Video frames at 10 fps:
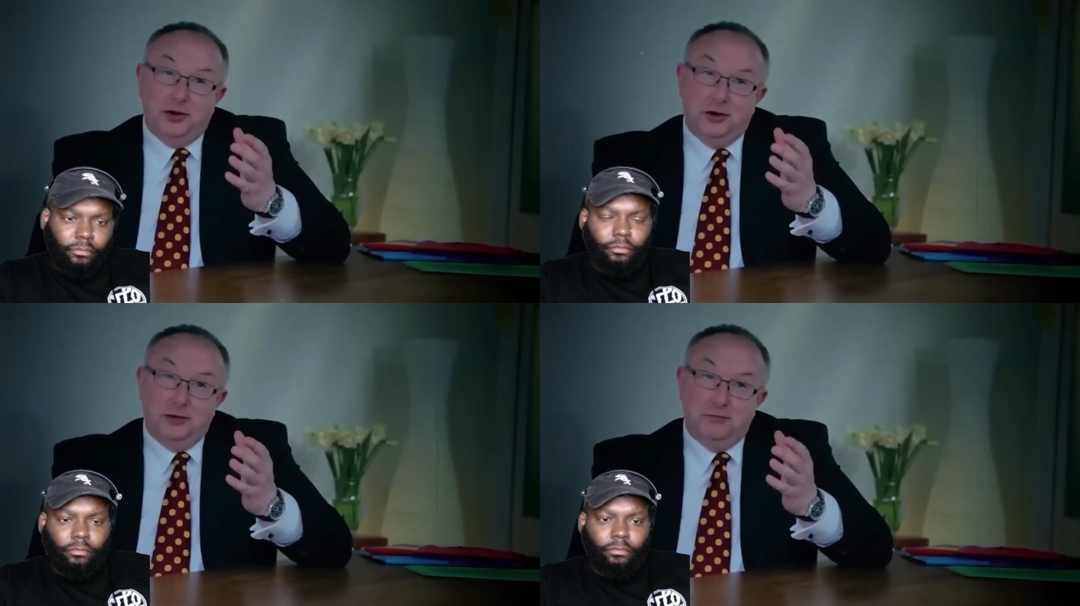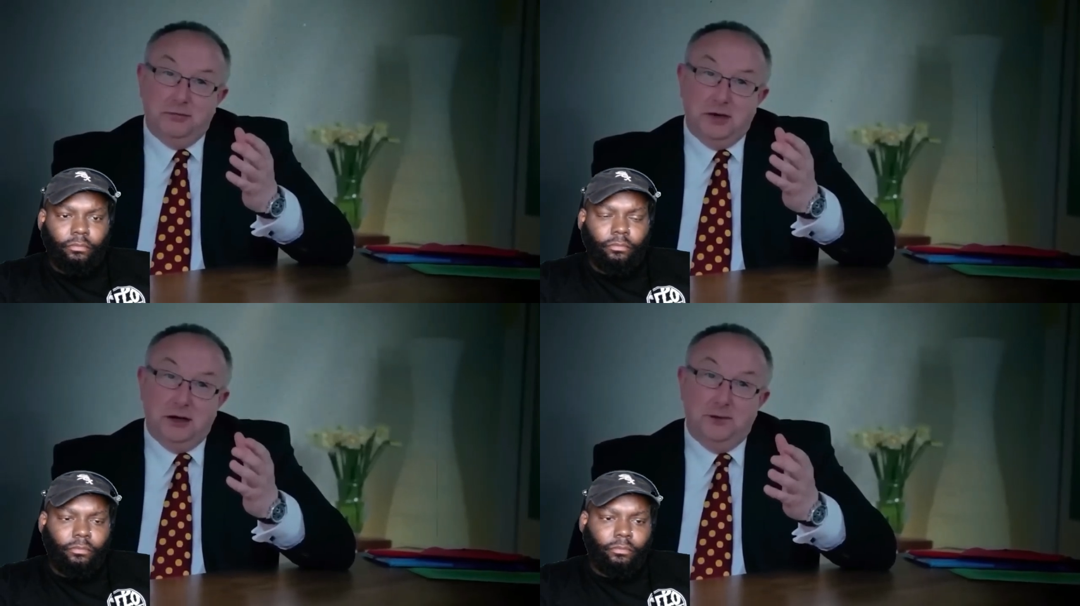Speaker 1: Amelie,
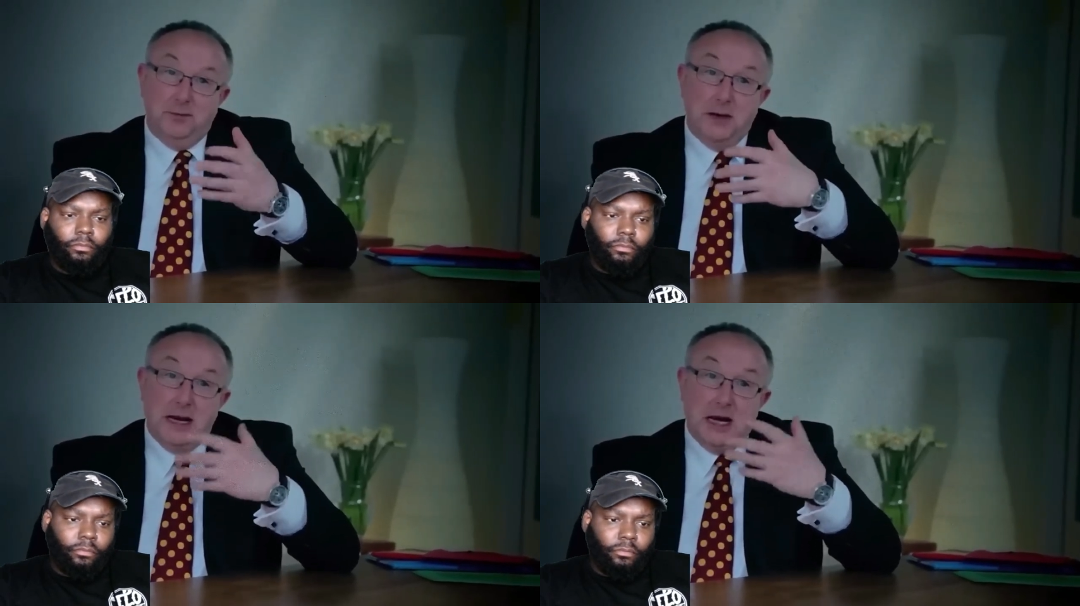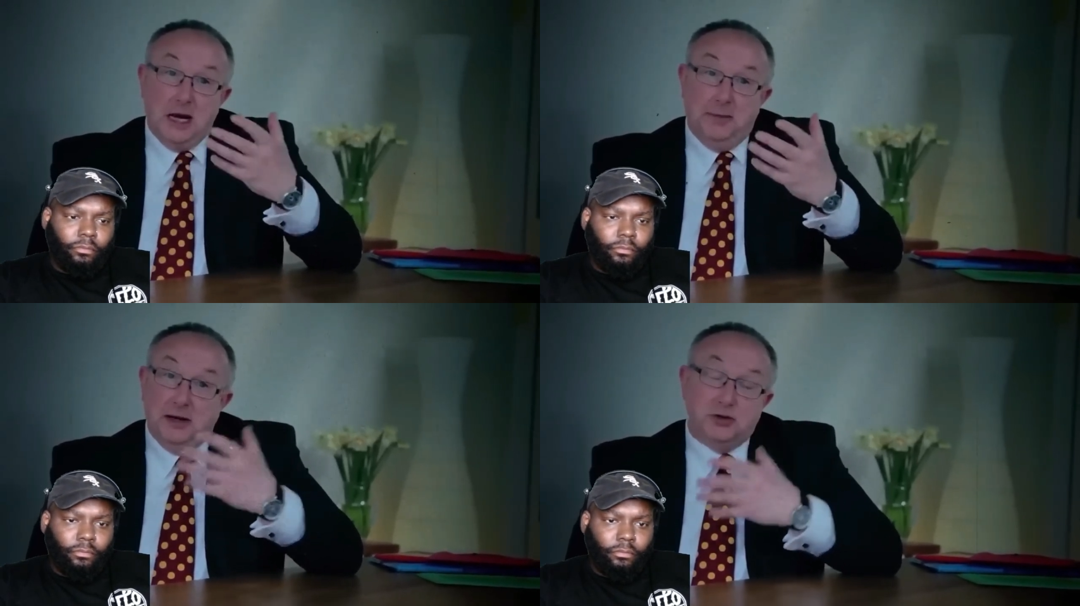DCI
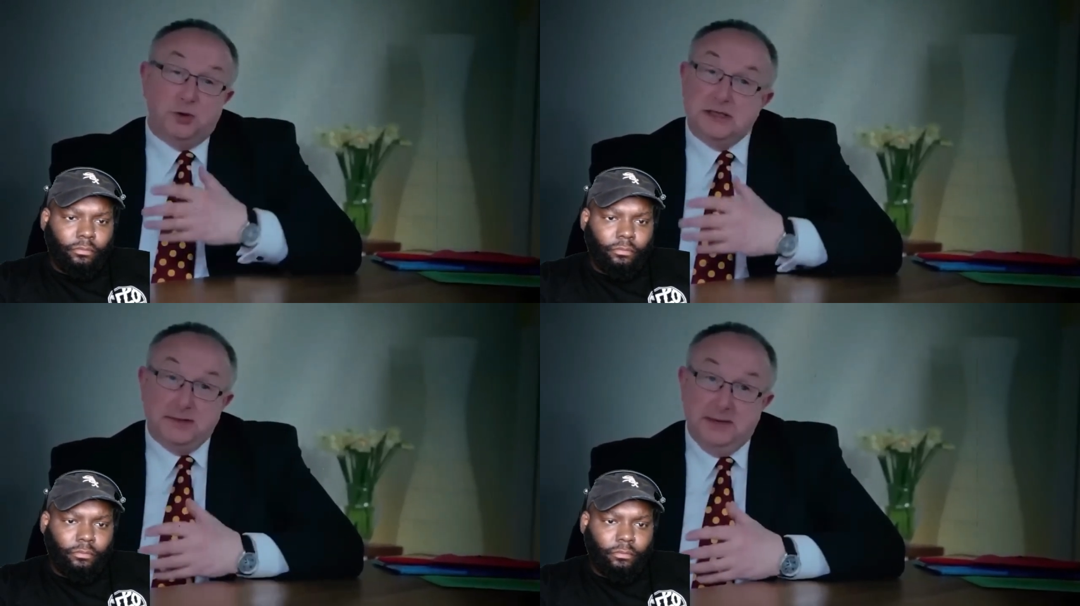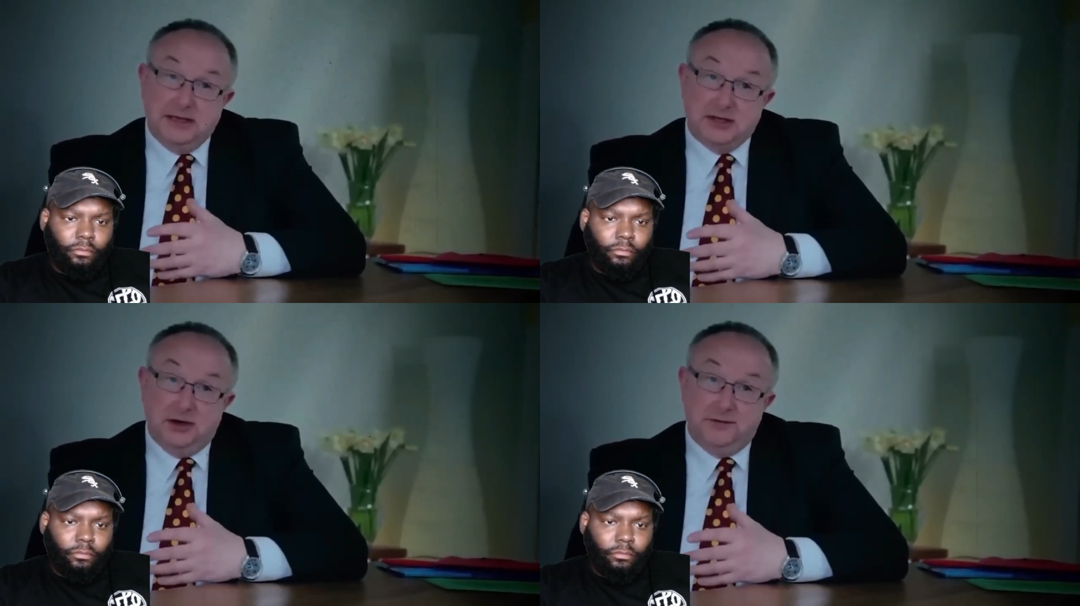Sutton made
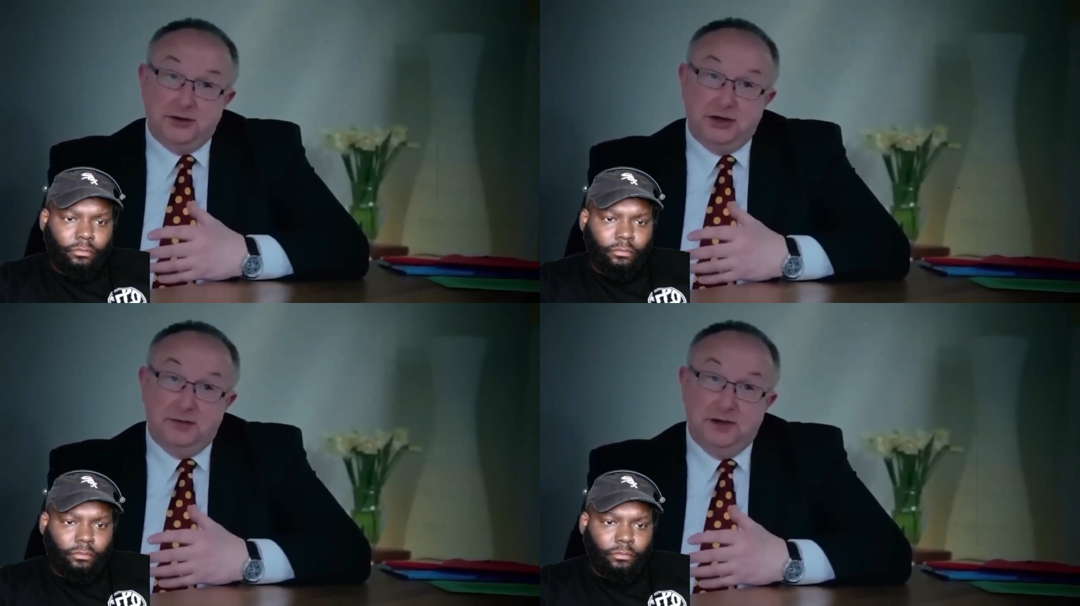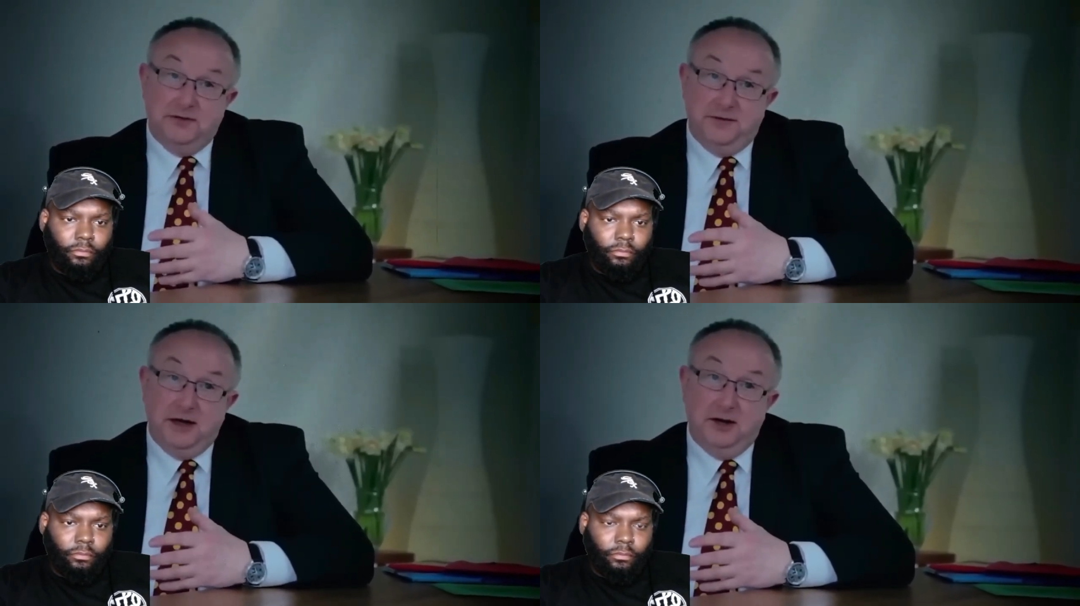himself rather
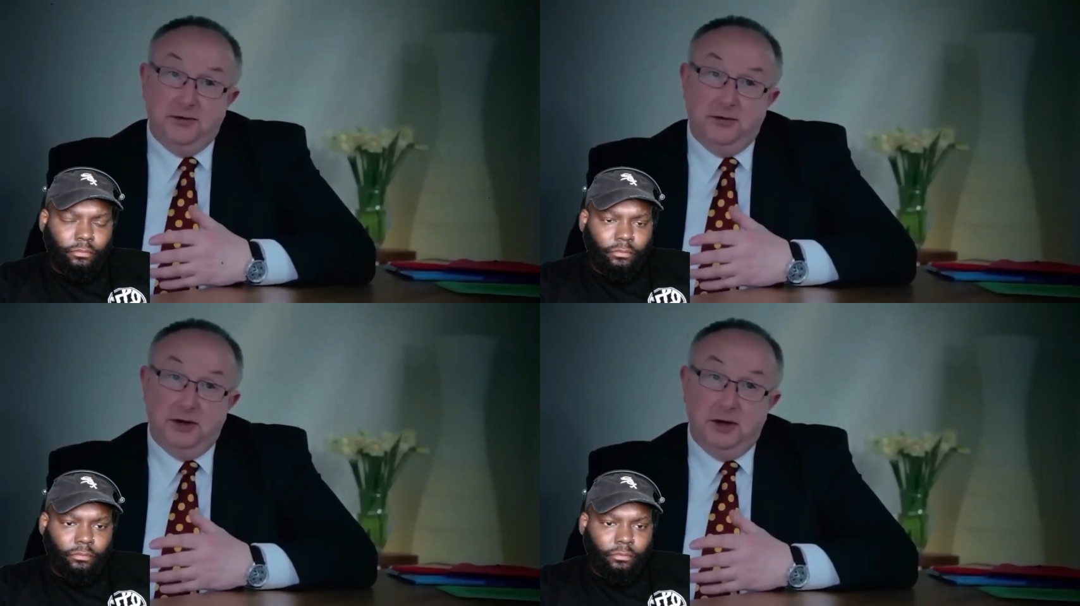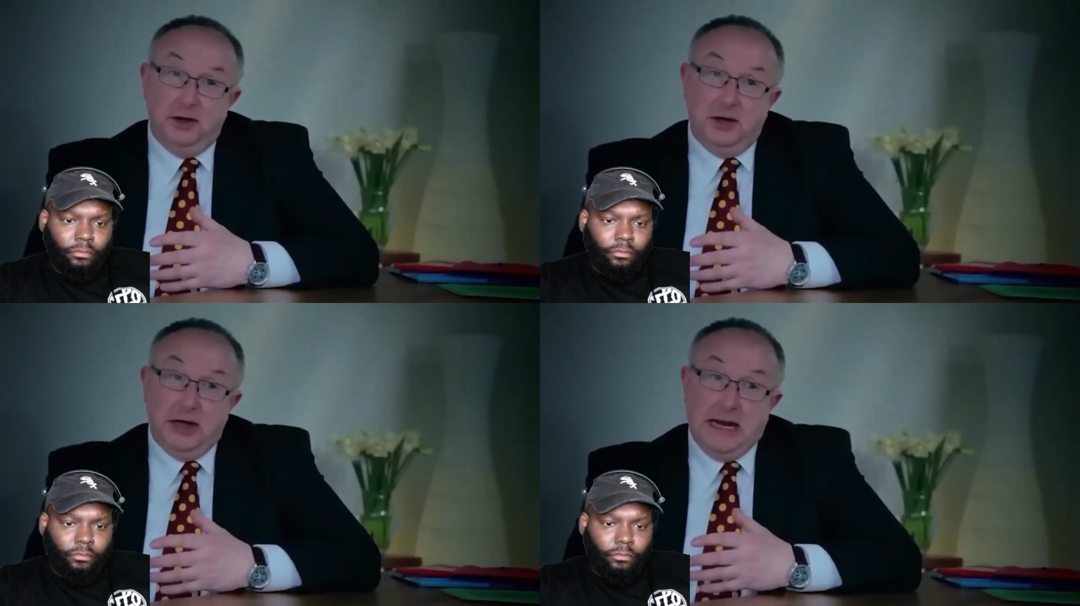unpopular
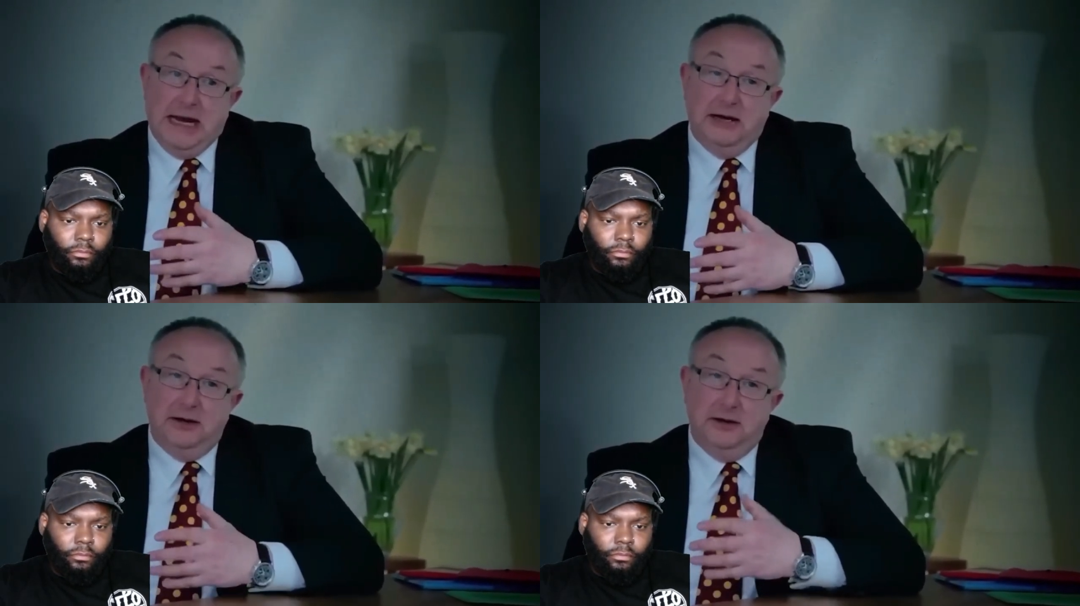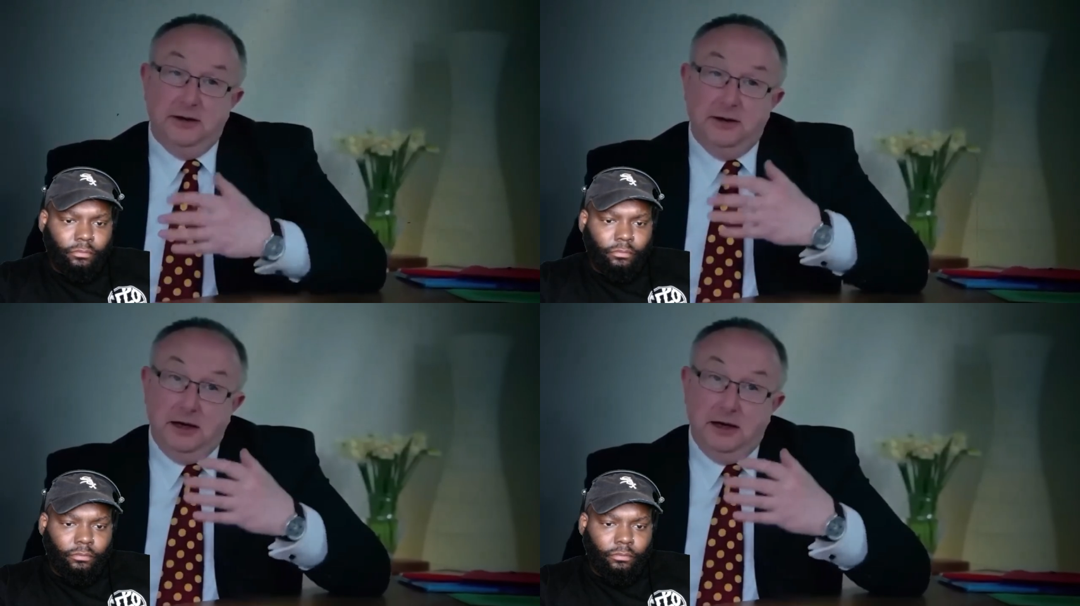with his colleagues